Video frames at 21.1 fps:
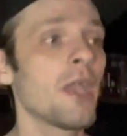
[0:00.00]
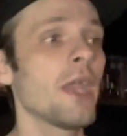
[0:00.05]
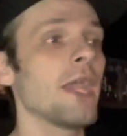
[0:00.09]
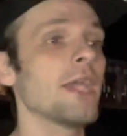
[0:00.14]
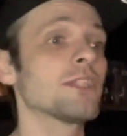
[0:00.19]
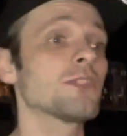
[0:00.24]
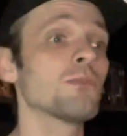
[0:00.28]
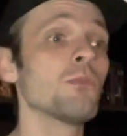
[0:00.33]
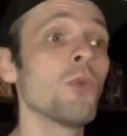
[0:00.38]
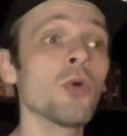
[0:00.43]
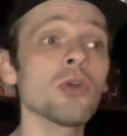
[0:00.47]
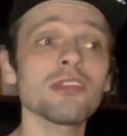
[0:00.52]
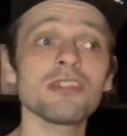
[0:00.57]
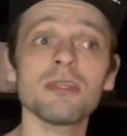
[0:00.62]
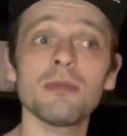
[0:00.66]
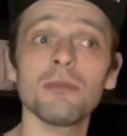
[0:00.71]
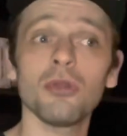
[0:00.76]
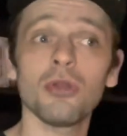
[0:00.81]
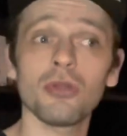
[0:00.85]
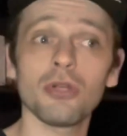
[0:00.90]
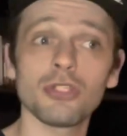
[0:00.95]
It's more
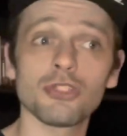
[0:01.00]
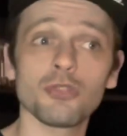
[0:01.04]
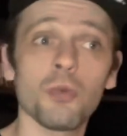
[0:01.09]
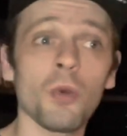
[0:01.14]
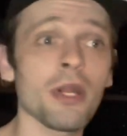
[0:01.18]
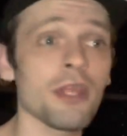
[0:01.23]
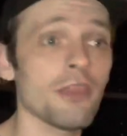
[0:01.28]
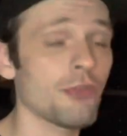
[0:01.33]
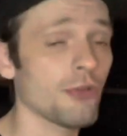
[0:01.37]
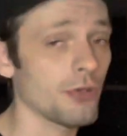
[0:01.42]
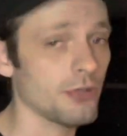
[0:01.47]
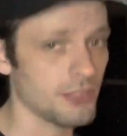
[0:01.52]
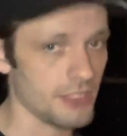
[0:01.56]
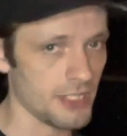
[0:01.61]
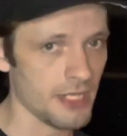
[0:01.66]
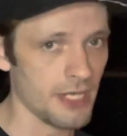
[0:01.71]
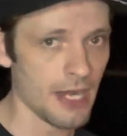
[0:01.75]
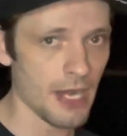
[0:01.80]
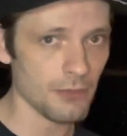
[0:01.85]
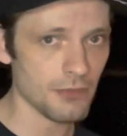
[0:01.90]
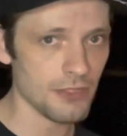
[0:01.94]
similar to
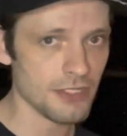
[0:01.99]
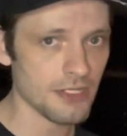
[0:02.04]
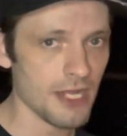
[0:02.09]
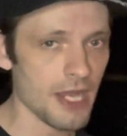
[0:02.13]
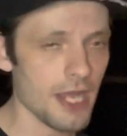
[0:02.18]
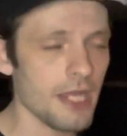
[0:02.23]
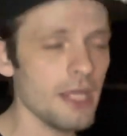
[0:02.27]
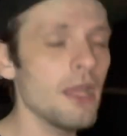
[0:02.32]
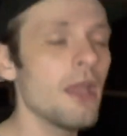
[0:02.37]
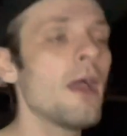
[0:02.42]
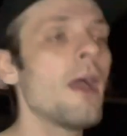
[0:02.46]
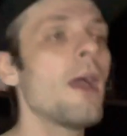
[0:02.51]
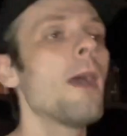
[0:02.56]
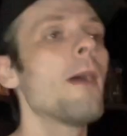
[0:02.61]
2013, I would say,